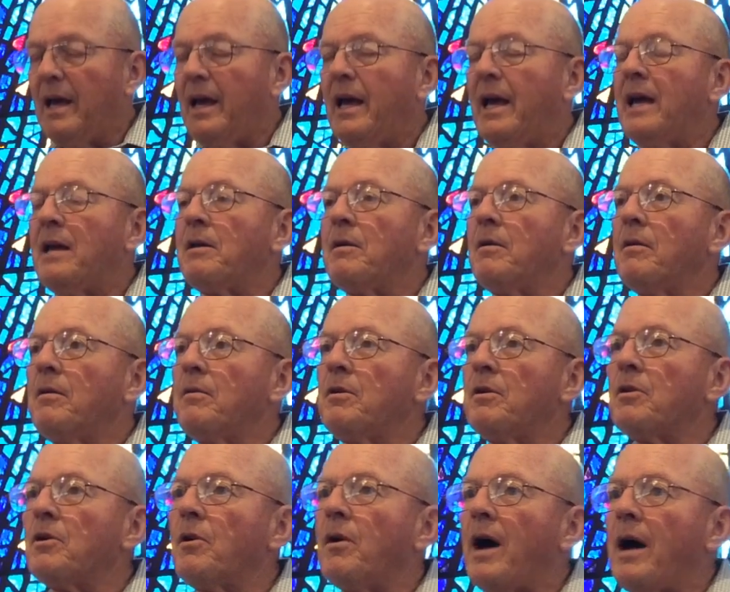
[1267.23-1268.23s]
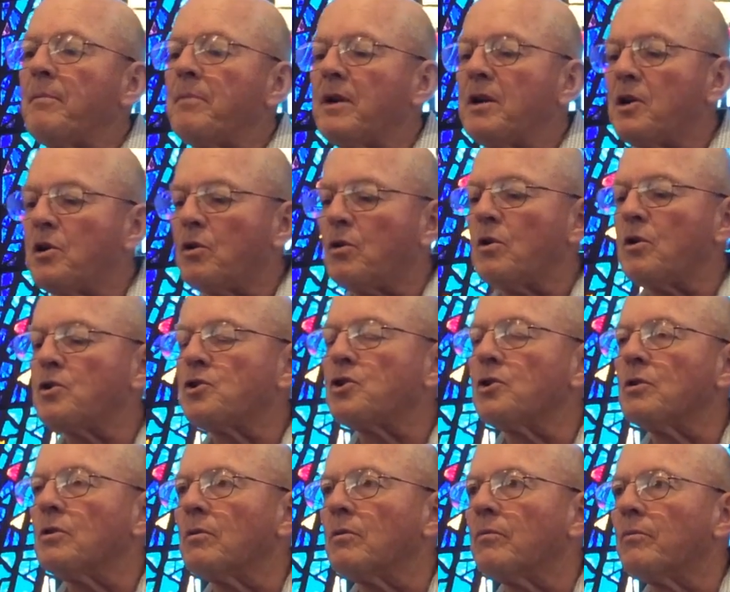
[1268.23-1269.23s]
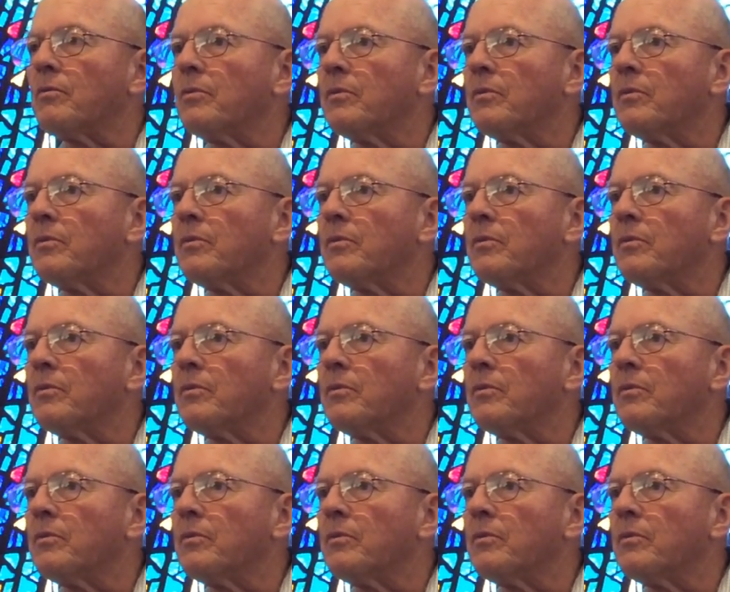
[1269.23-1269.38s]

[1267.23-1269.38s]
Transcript: And, you know, I would encourage you,